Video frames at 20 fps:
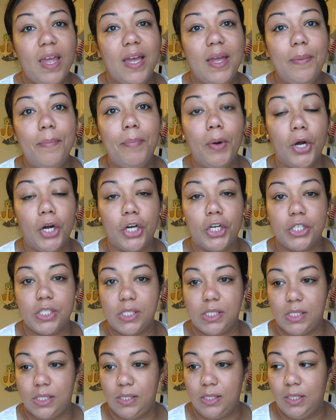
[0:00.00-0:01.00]
he
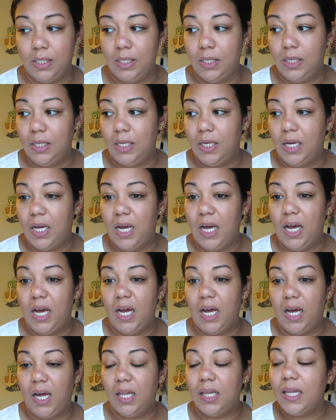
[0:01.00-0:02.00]
barks a
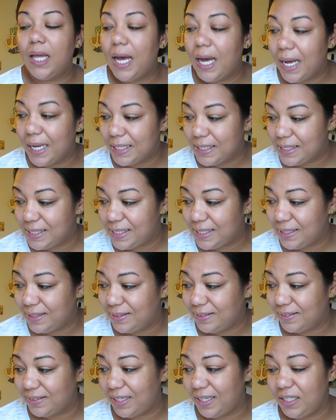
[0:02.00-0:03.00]
lot,
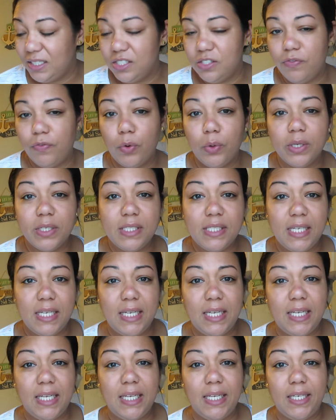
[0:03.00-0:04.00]
and he's
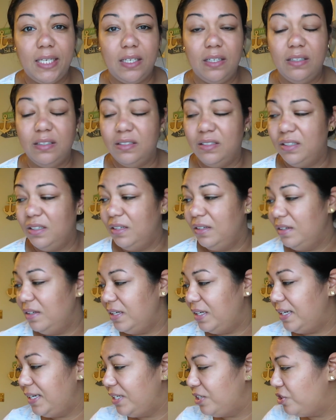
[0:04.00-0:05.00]
14,
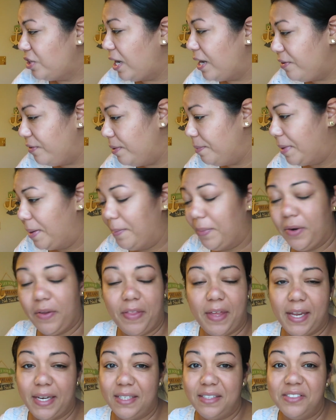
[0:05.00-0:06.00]
and I try to remember
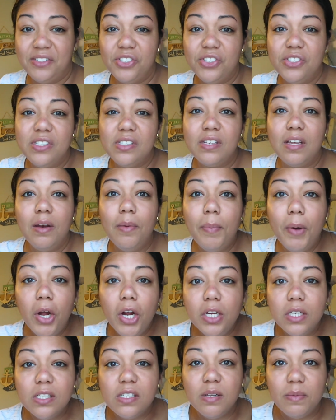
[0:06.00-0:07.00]
that he's just gonna
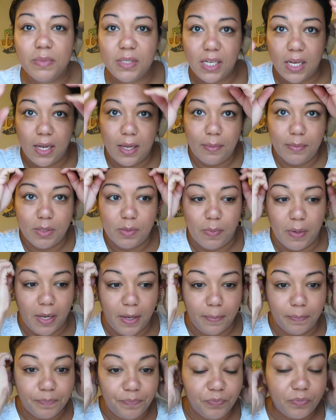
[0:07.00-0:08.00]
bark sometimes,
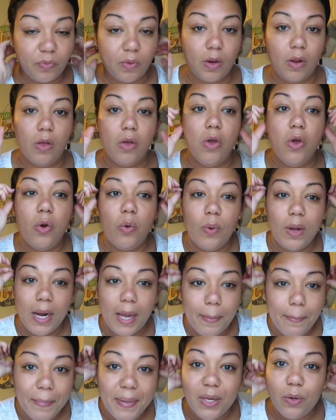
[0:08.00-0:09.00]
but when
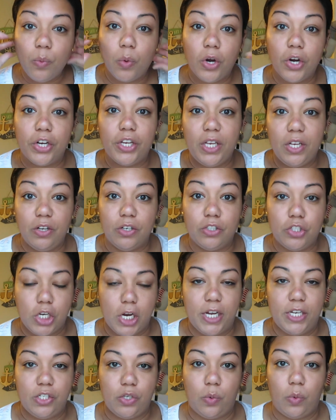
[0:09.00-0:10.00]
I'm mid-working or
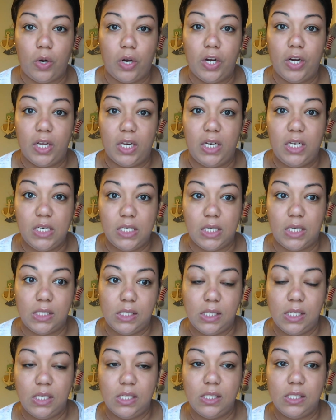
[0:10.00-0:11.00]
trying to work and he
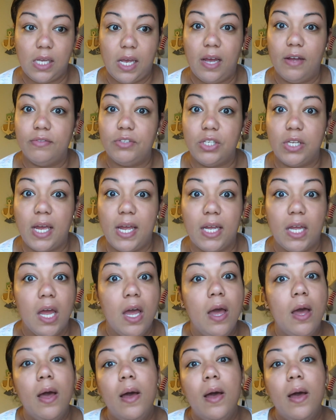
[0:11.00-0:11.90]
does this, I have to like